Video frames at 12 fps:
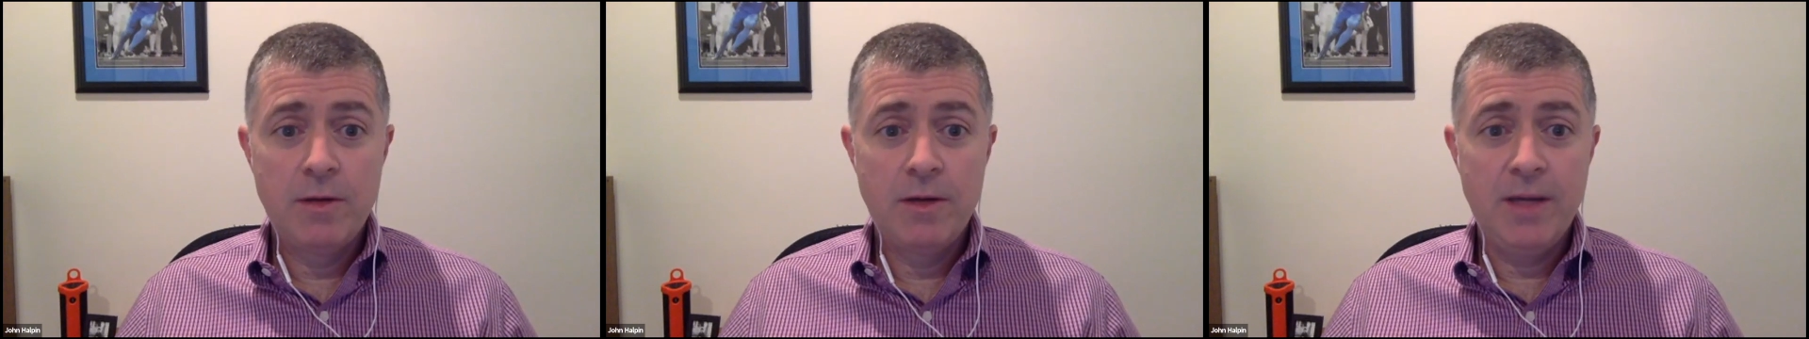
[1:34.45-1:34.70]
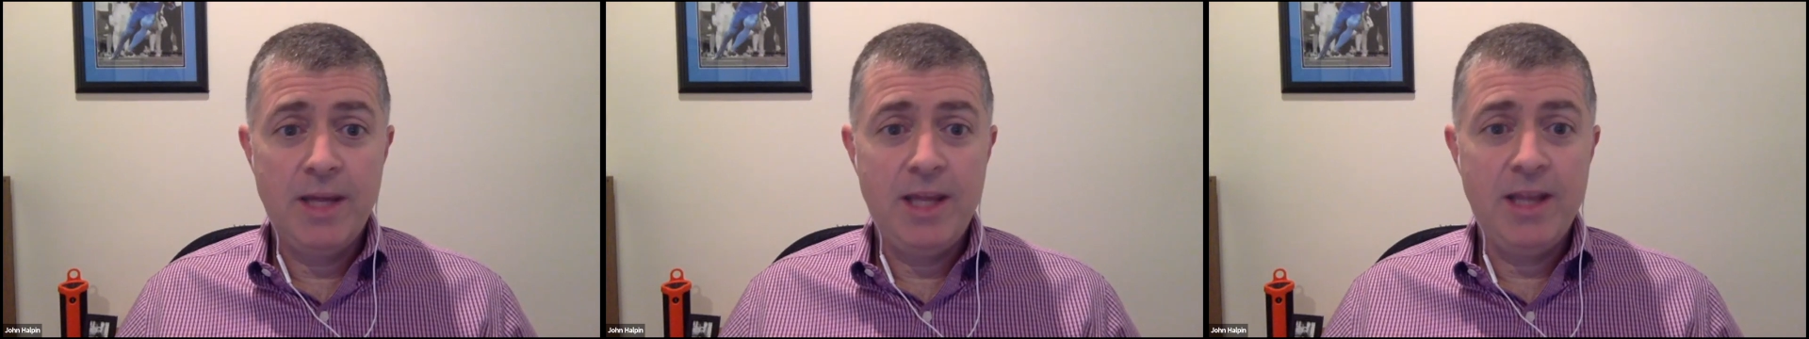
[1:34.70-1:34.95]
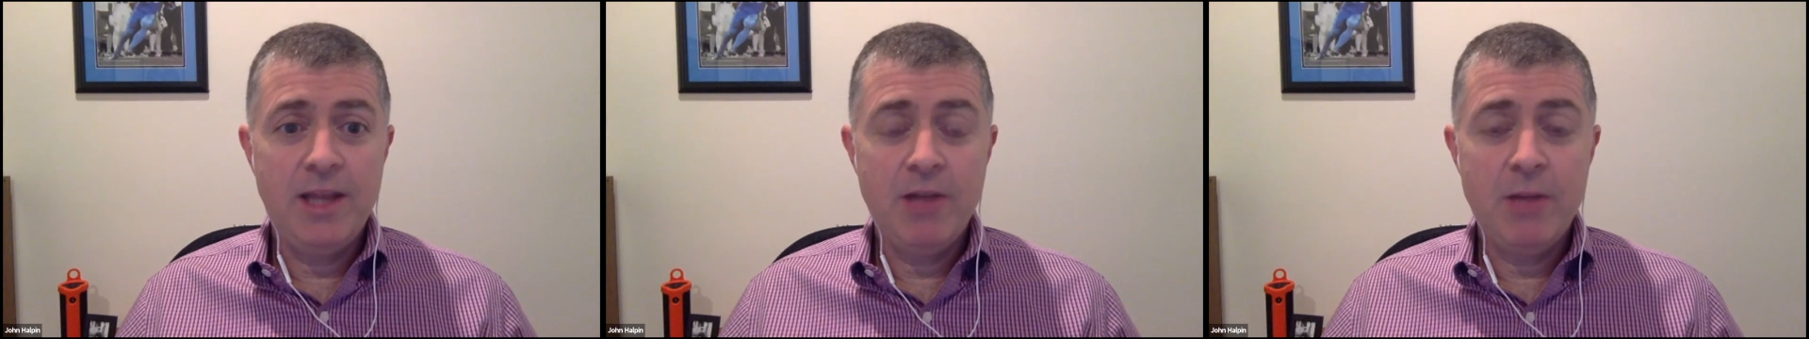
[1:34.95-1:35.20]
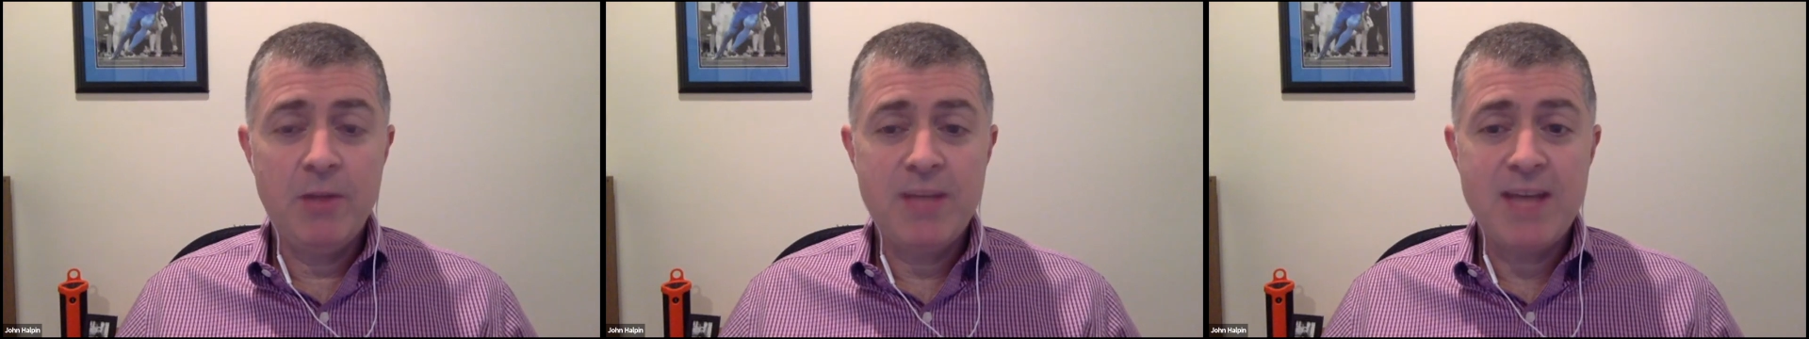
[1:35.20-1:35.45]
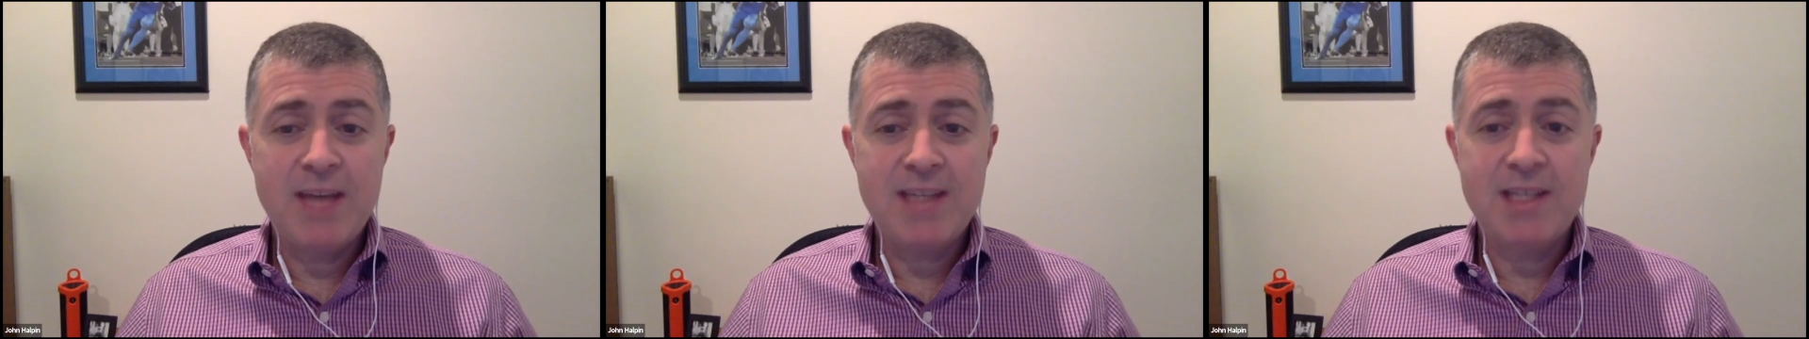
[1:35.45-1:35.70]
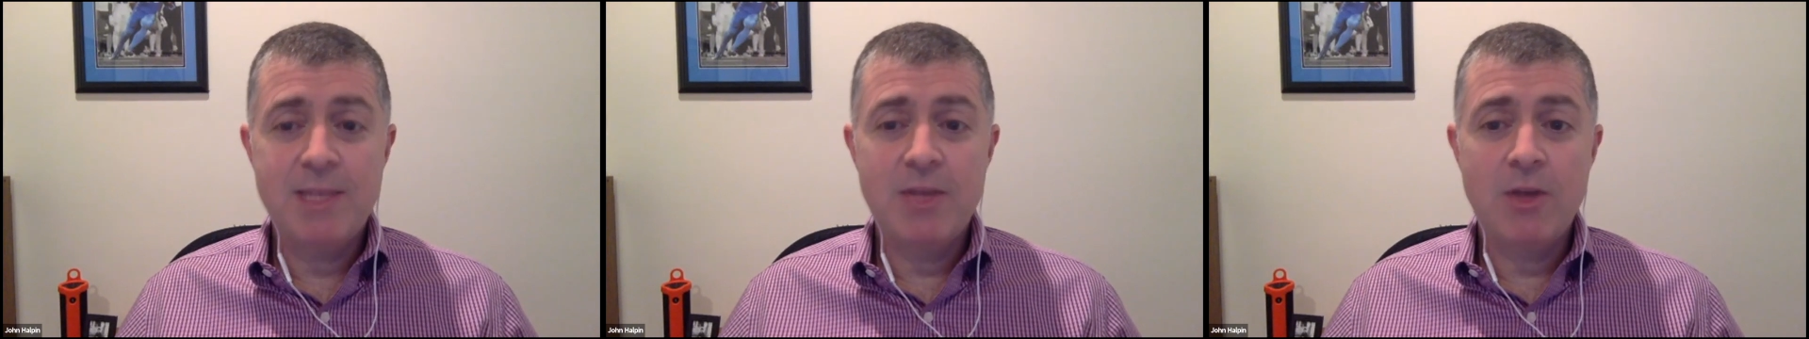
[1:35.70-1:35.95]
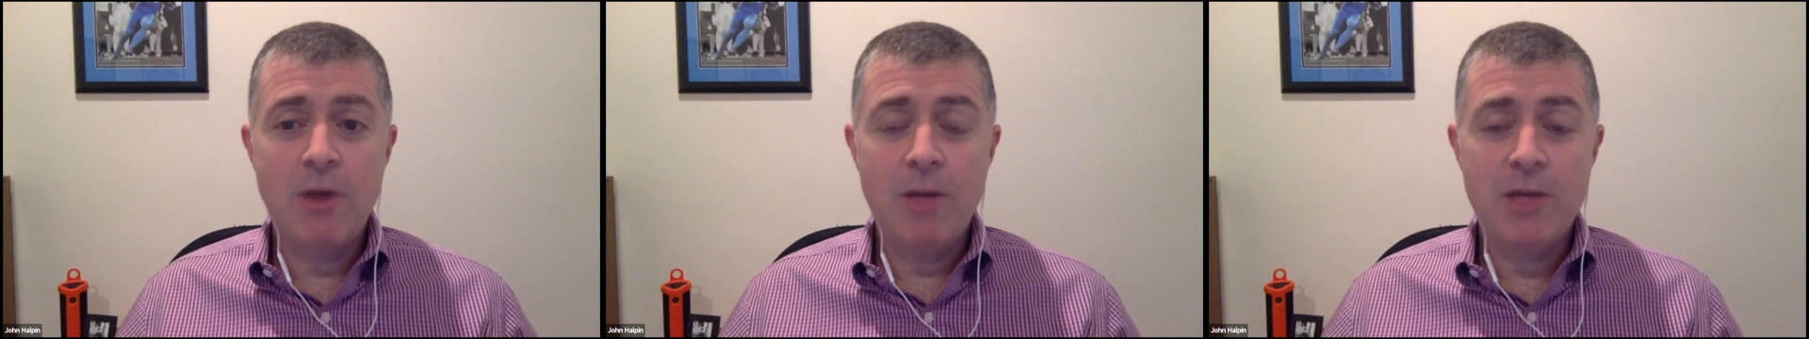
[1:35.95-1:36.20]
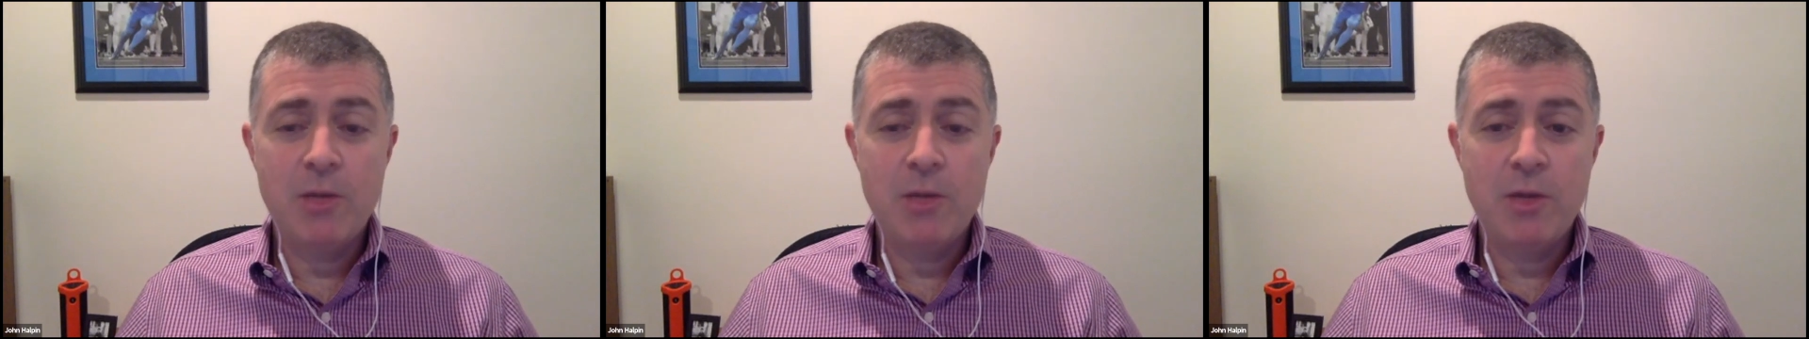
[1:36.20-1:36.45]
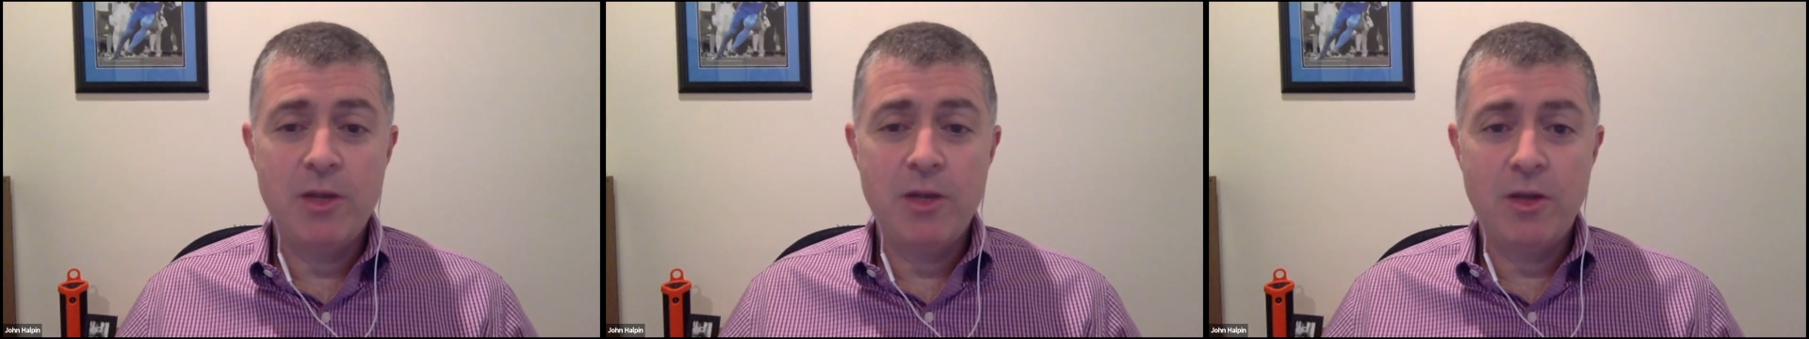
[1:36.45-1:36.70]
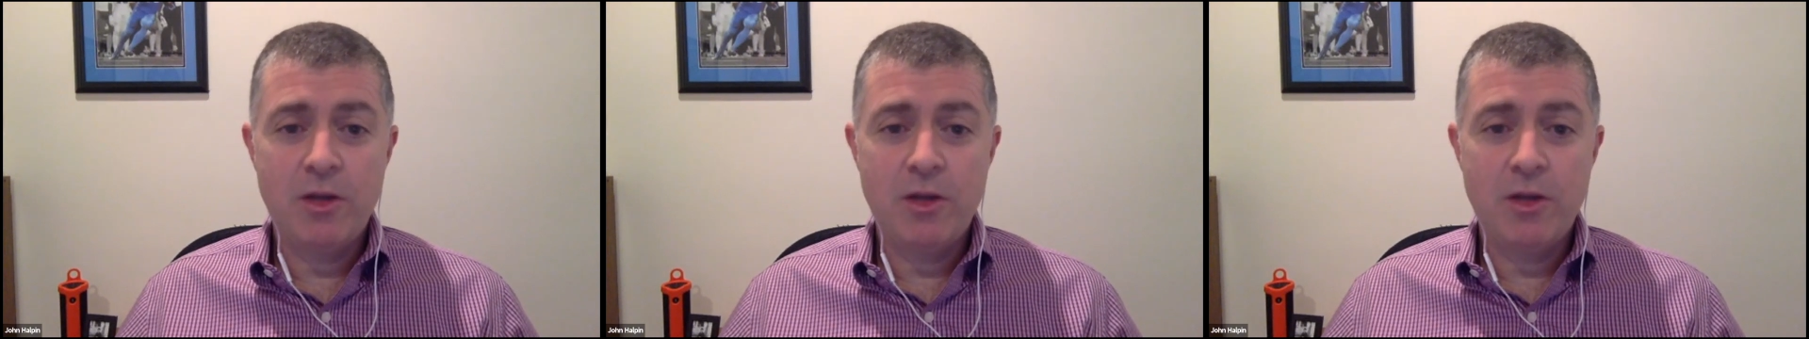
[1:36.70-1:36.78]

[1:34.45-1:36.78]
Like he literally was asking them to call plays where he